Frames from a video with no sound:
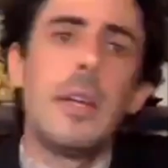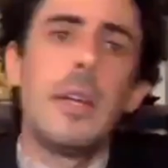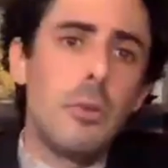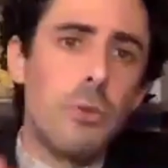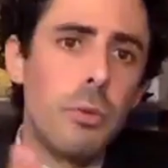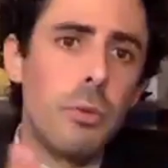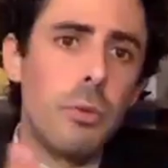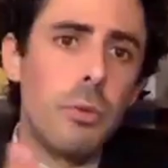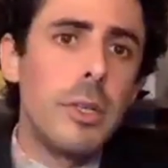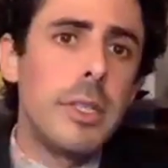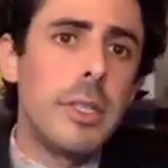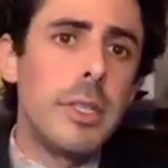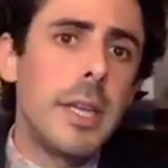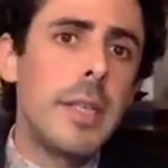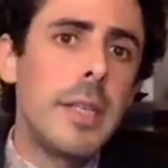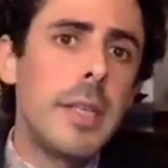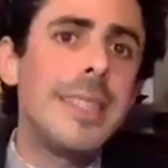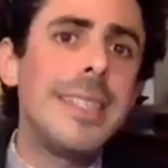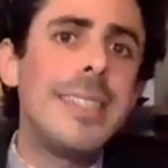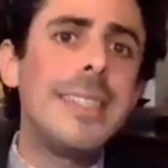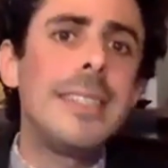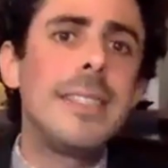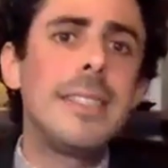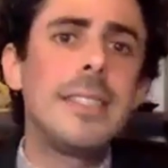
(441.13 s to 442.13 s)
Freud
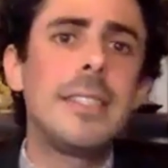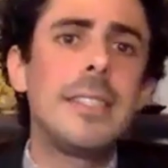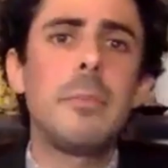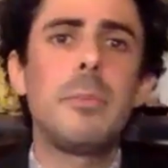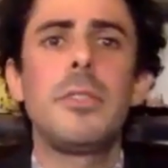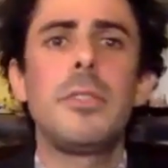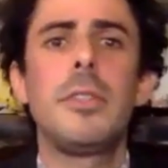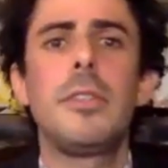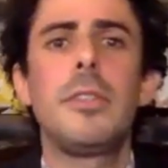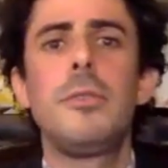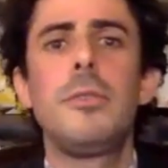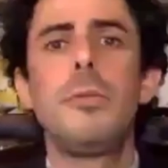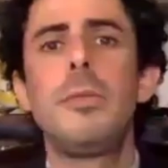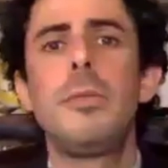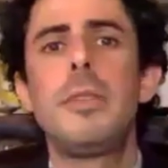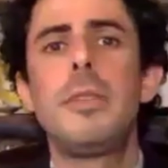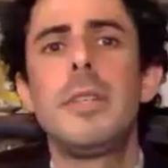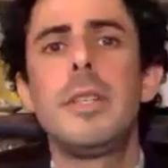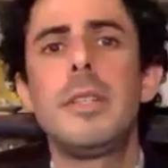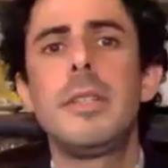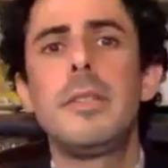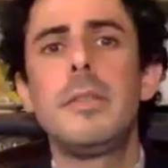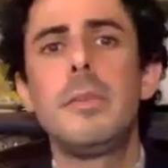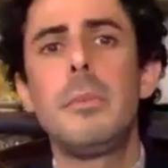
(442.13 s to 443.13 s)
says, is
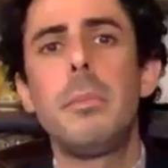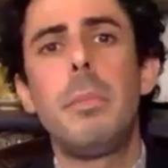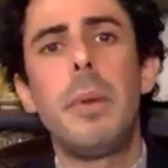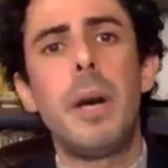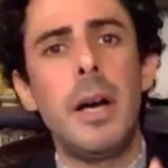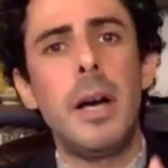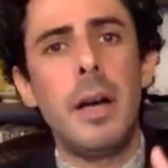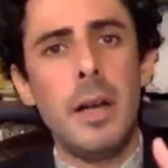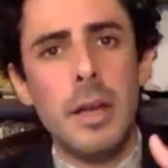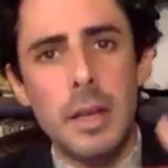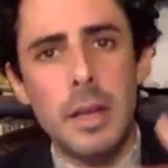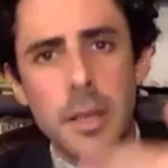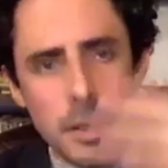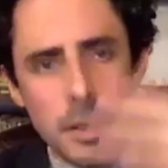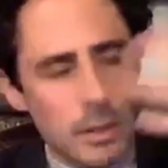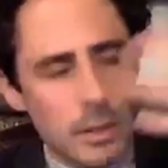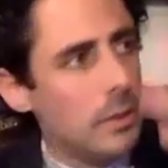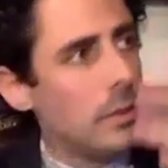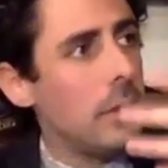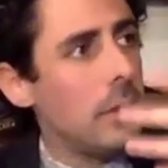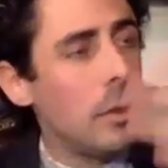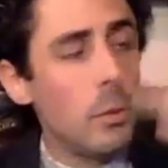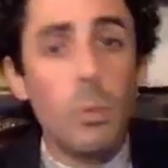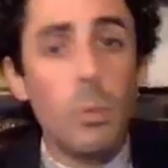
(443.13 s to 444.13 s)
substituted by
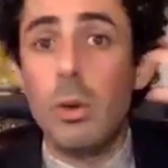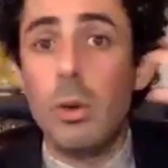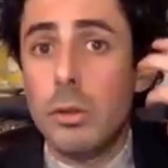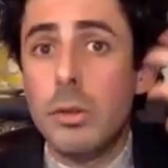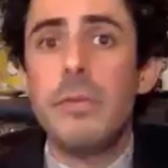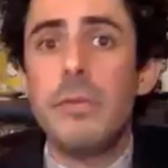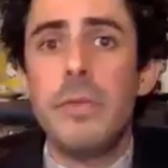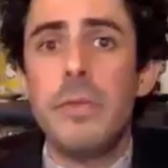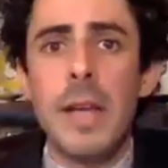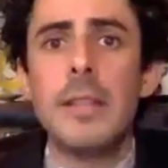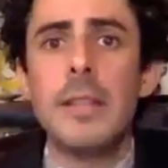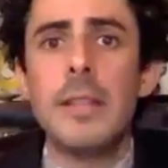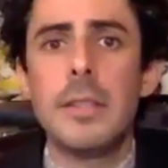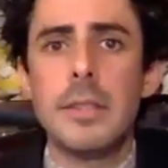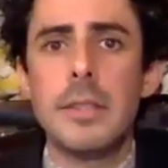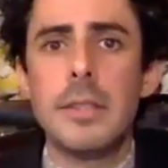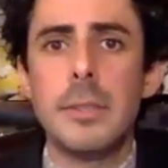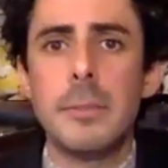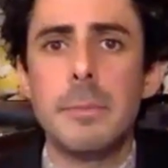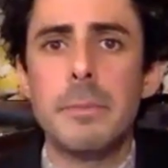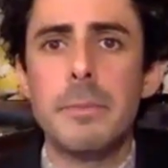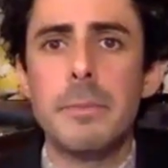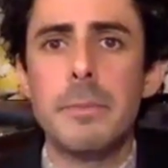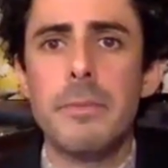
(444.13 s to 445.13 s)
the world of
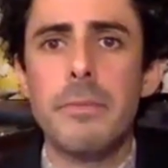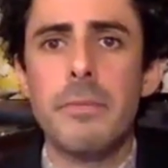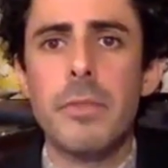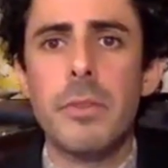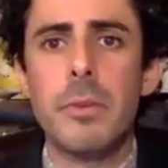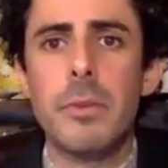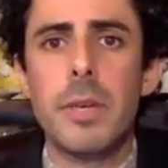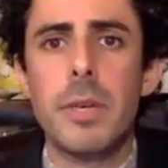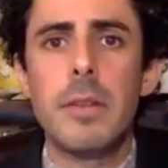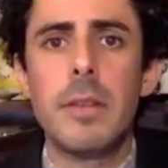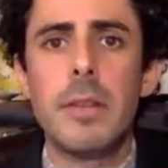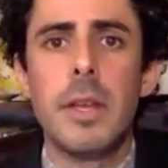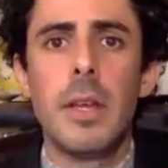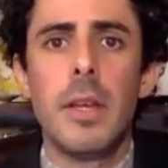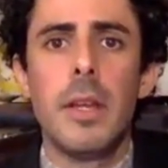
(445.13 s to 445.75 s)
fantasy, right?